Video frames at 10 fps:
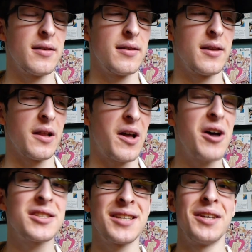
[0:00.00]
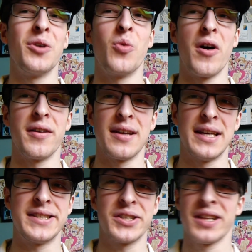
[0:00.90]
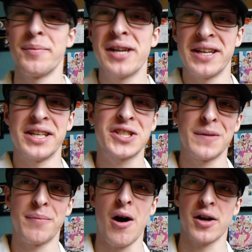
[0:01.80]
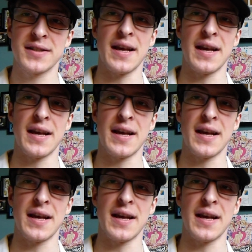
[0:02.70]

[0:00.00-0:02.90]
the last thing you want is your limited edition box